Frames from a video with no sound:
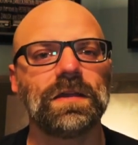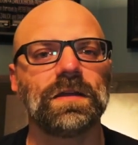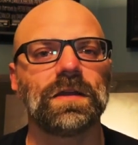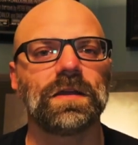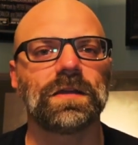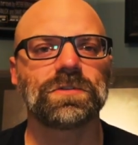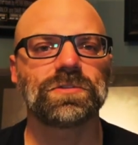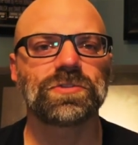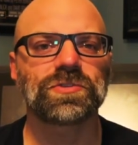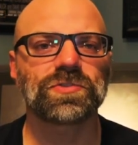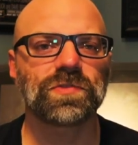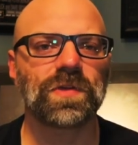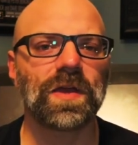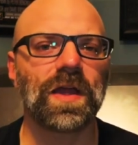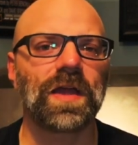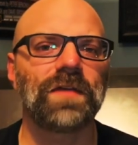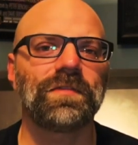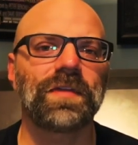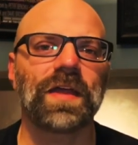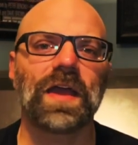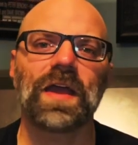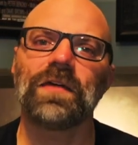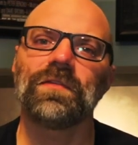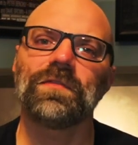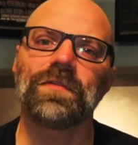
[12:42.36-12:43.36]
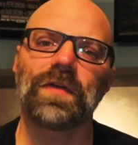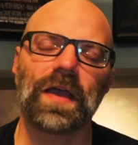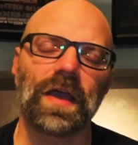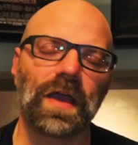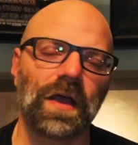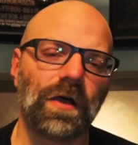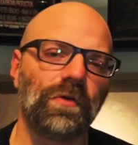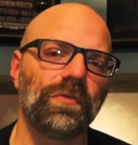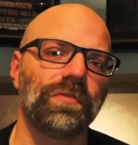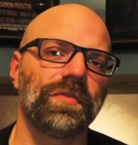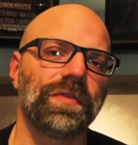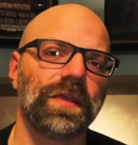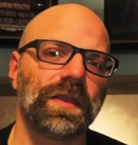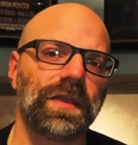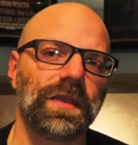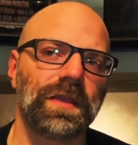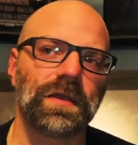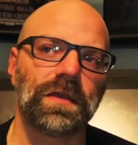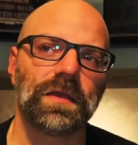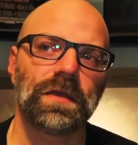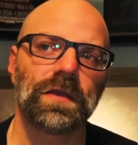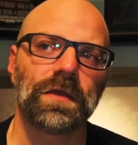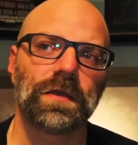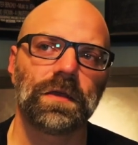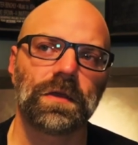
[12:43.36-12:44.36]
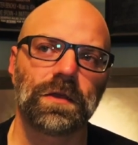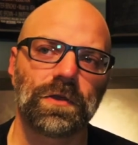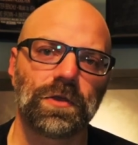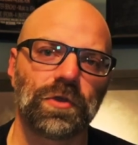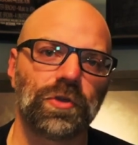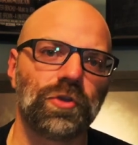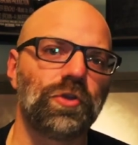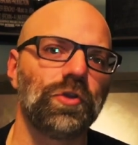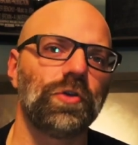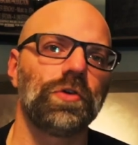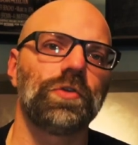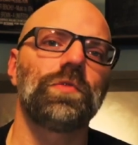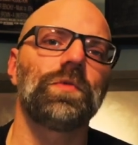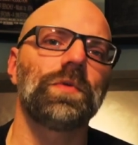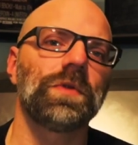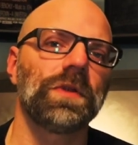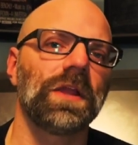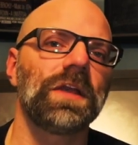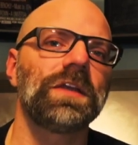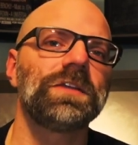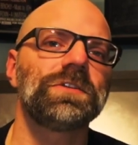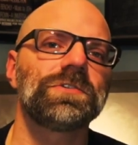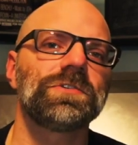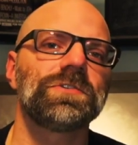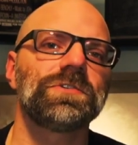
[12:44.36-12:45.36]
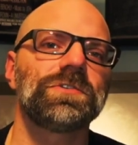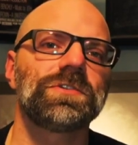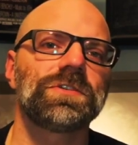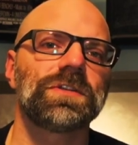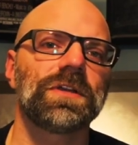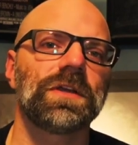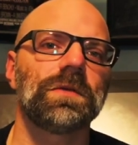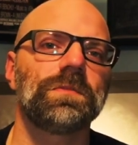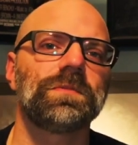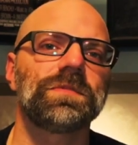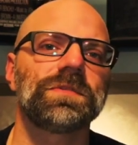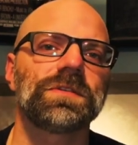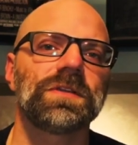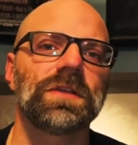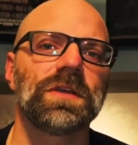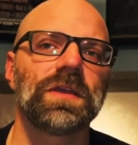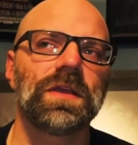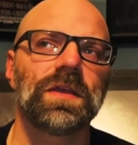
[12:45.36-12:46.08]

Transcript: strive to have healthy, good relationships